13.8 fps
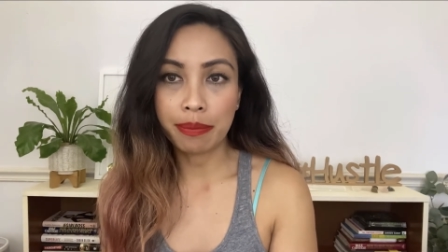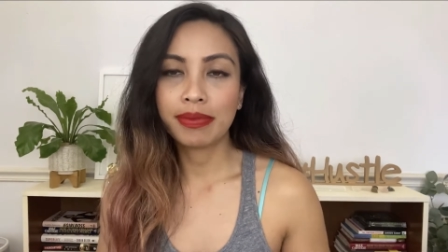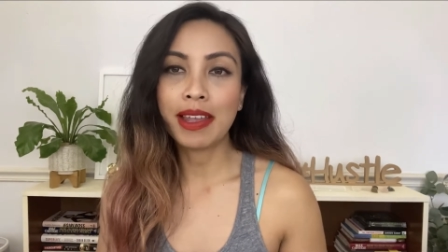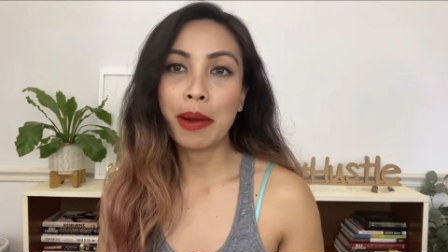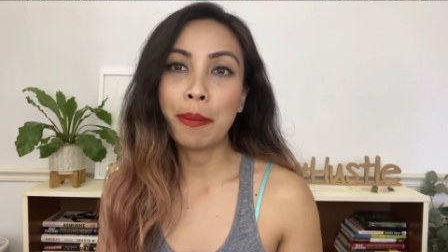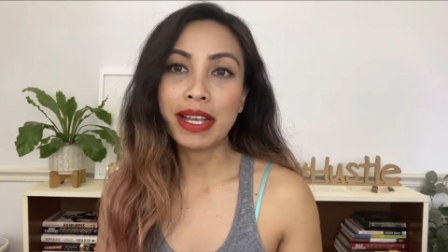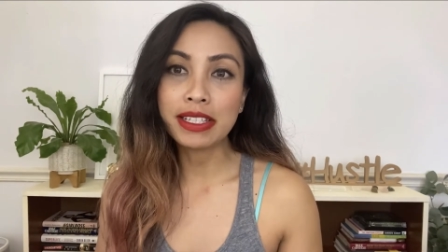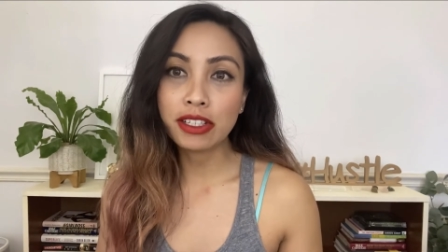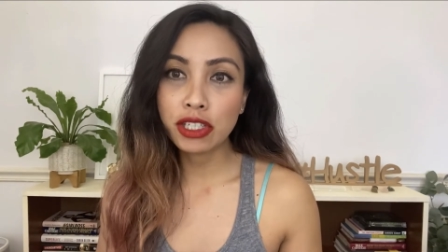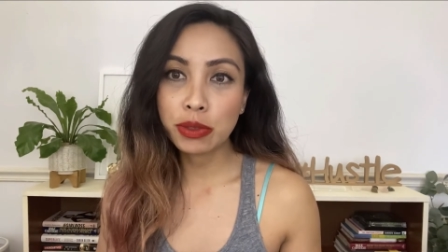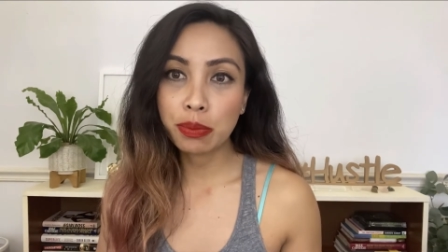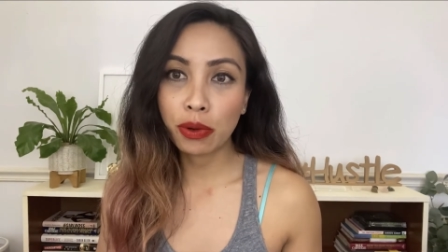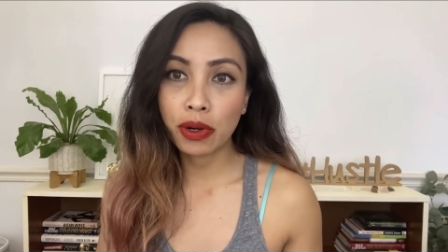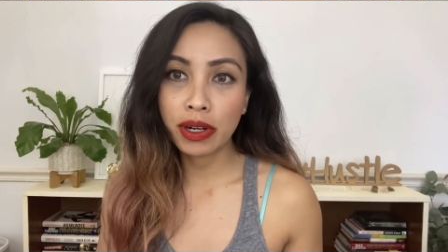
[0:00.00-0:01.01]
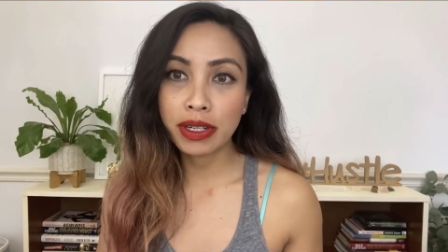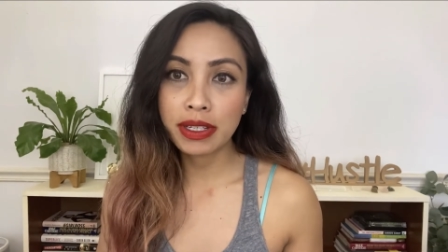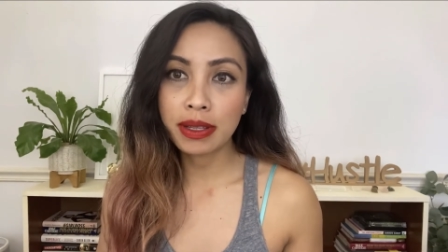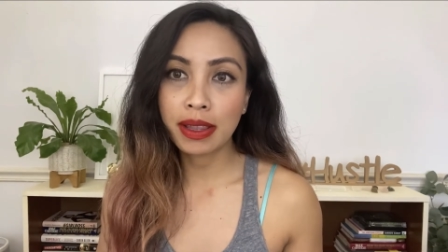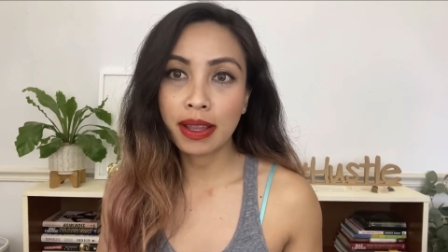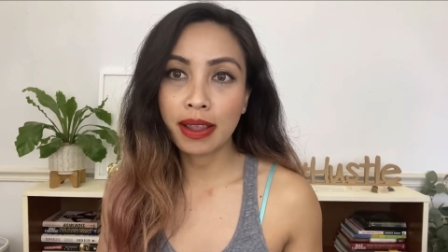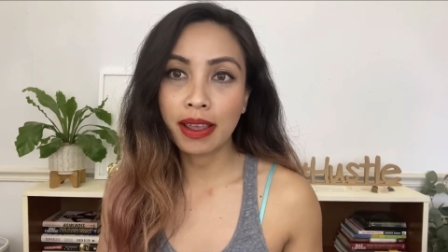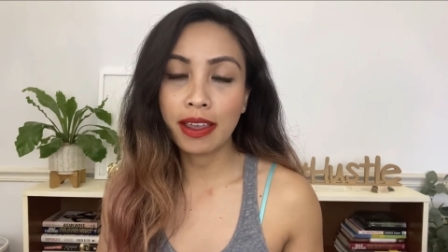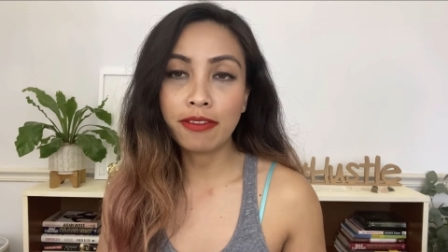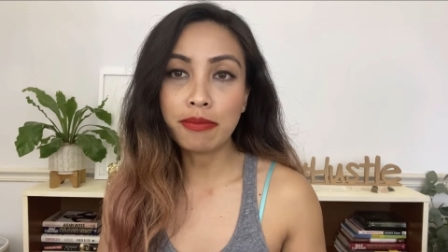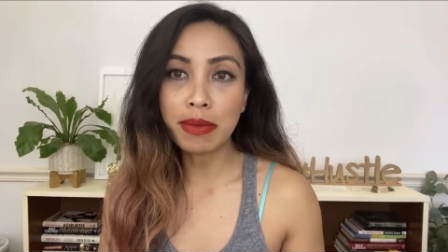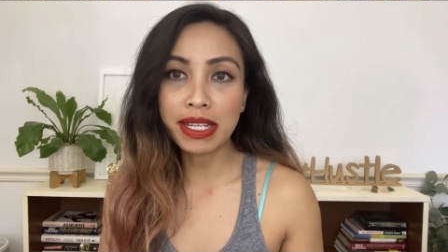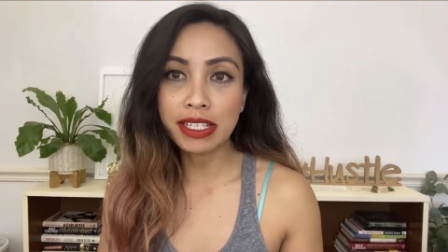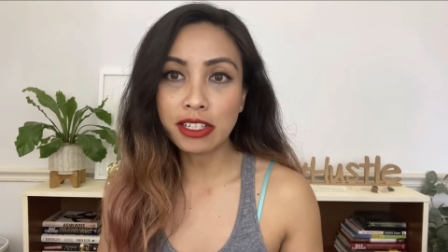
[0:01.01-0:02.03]
Now, message boards, if
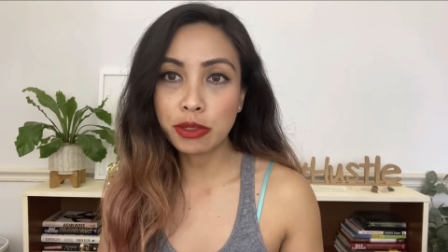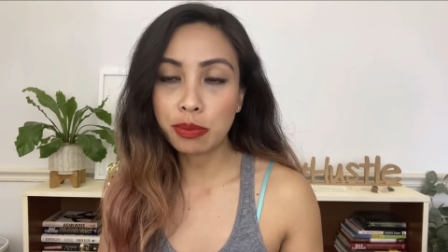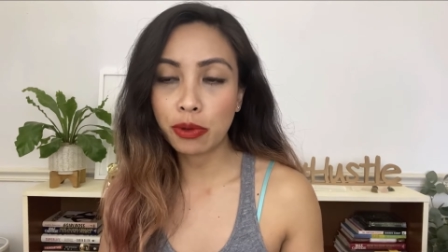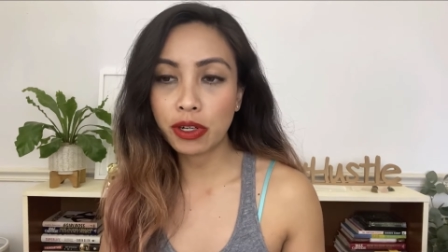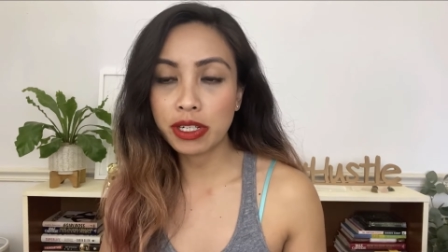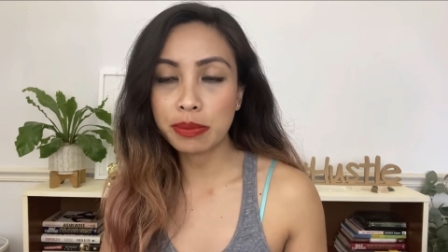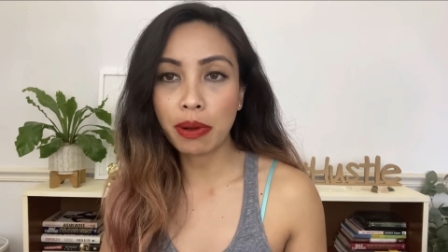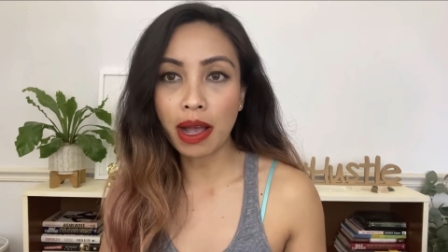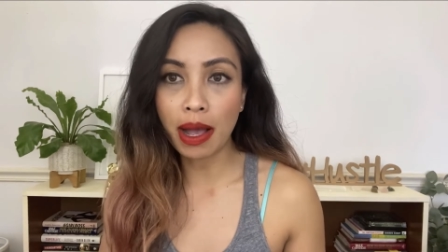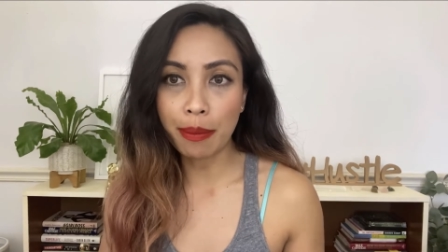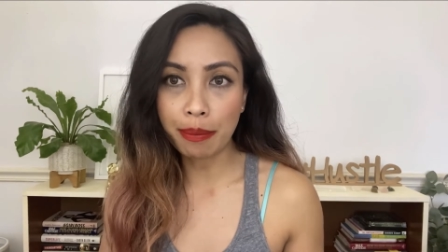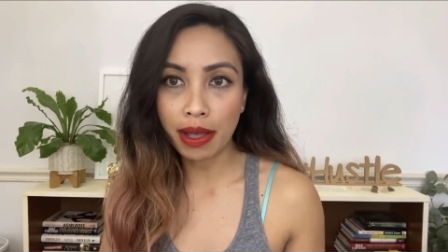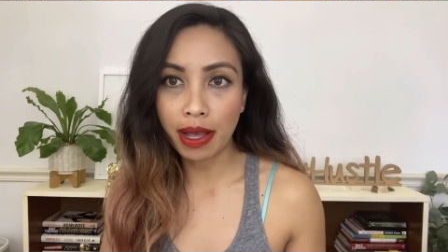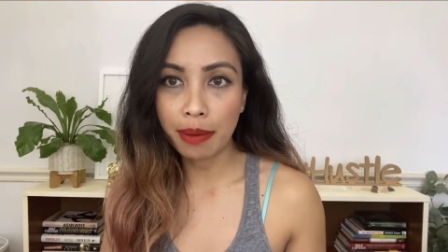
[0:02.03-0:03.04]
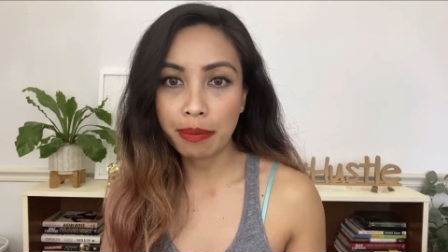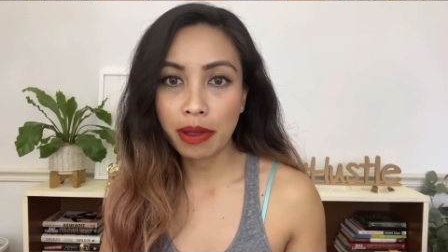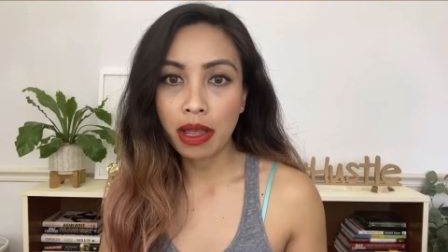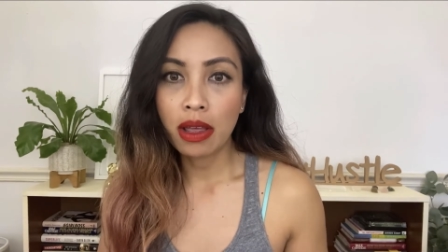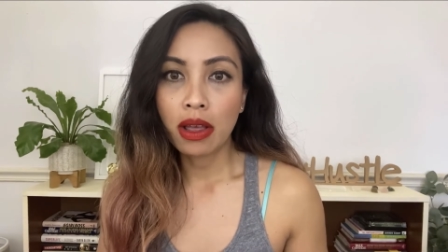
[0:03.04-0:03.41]
message boards pop up